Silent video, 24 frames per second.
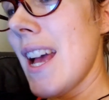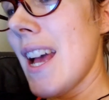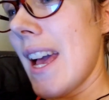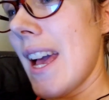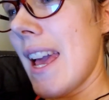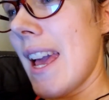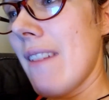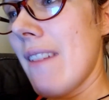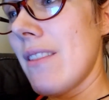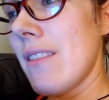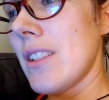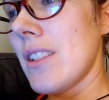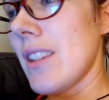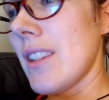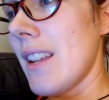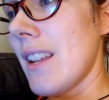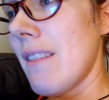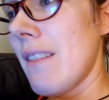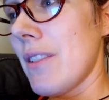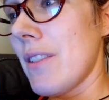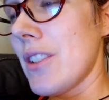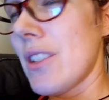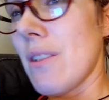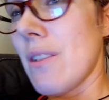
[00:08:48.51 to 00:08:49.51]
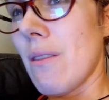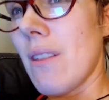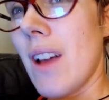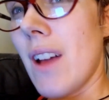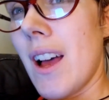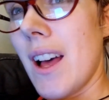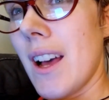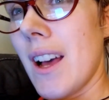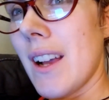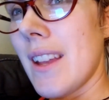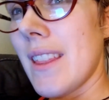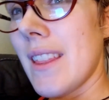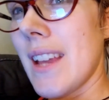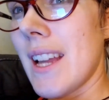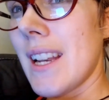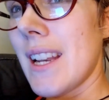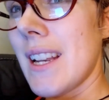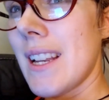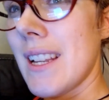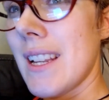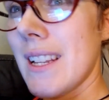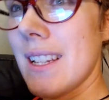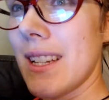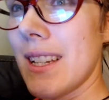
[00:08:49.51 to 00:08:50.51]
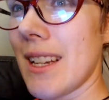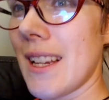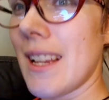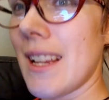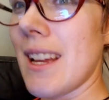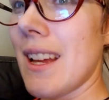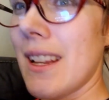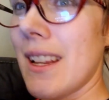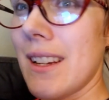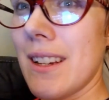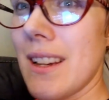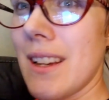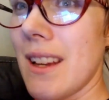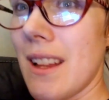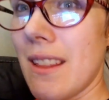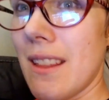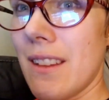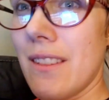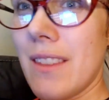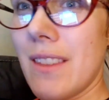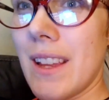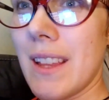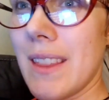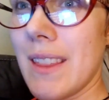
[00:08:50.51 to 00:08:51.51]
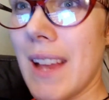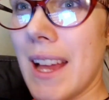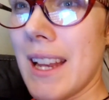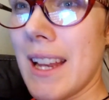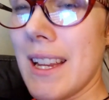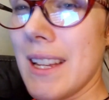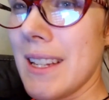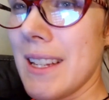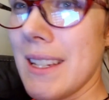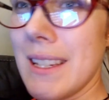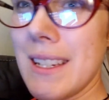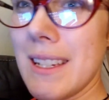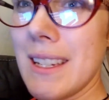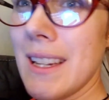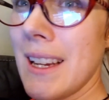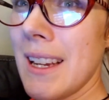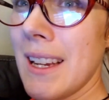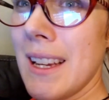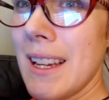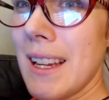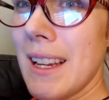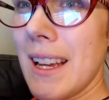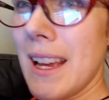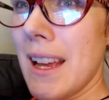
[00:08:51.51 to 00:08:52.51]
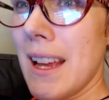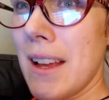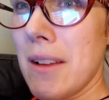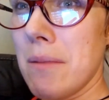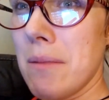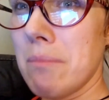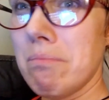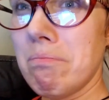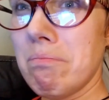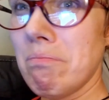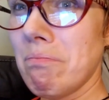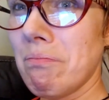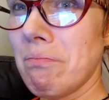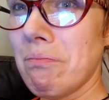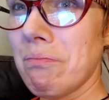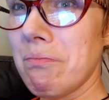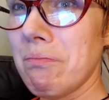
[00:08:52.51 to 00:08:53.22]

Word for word: I haven't done it for so long that it is a another thing that is, um,